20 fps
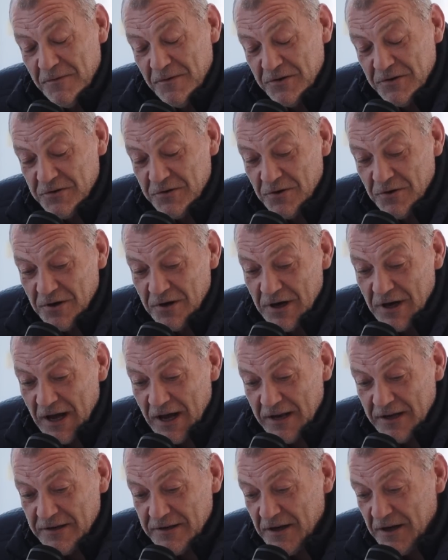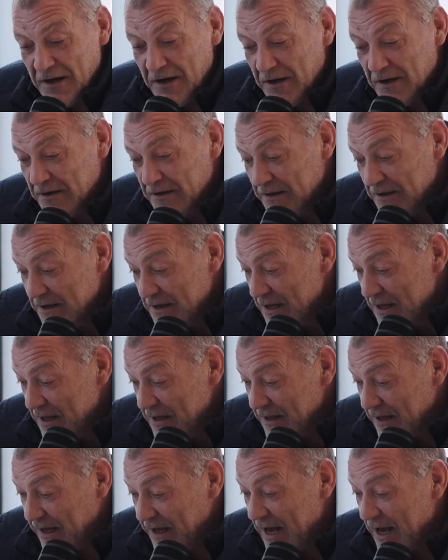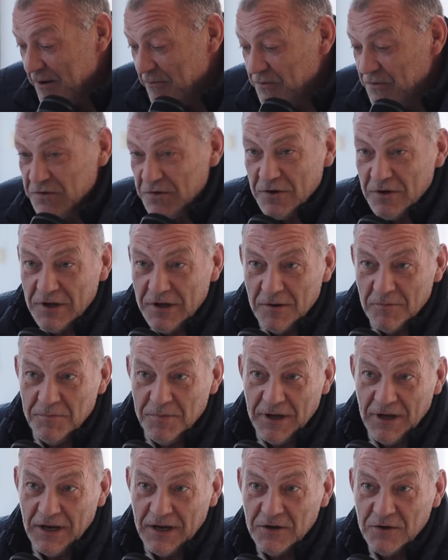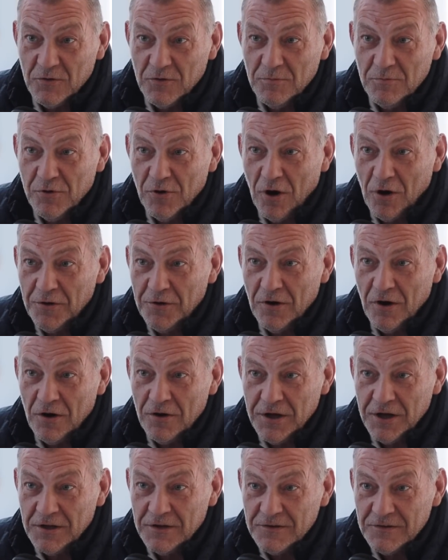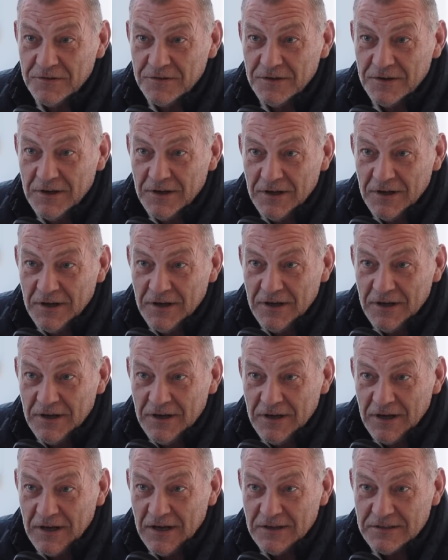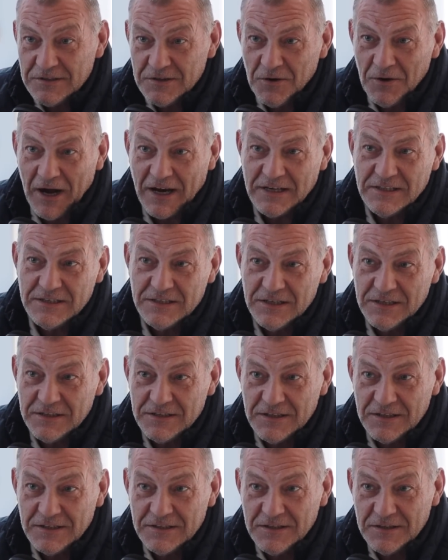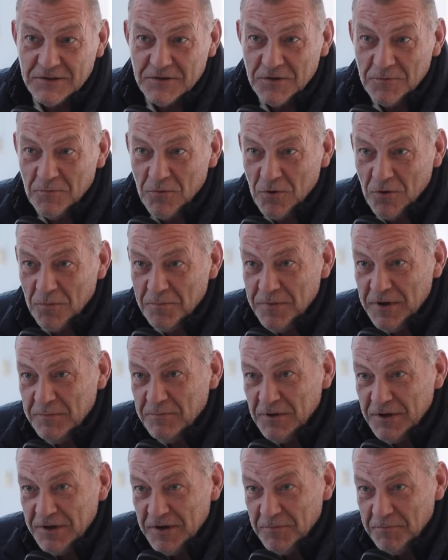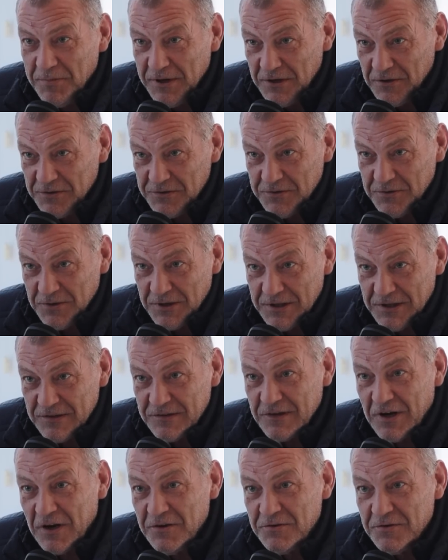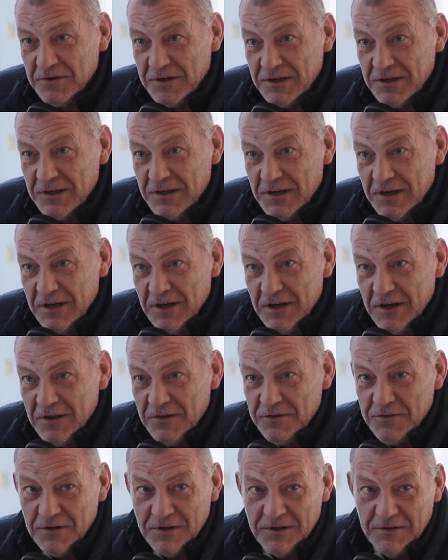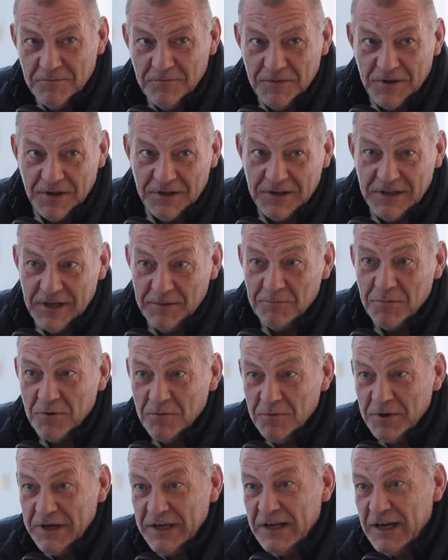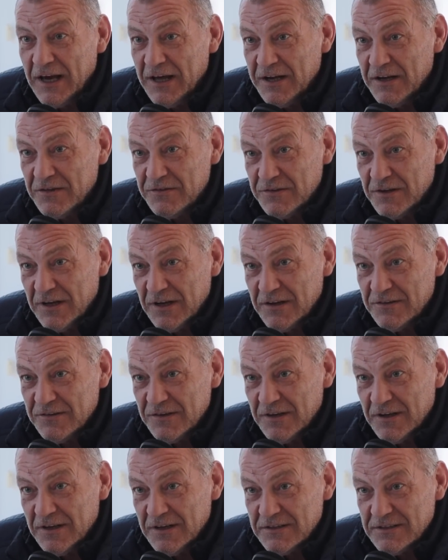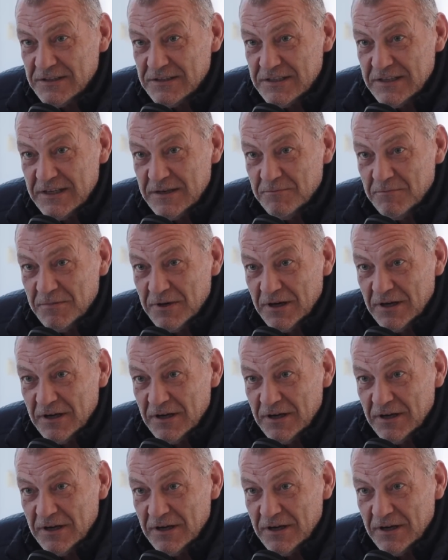for sure. And the game's certainly appealing to a broader audience. And it's no accident that the more people it appeals to in this country, the deeper we get as a team.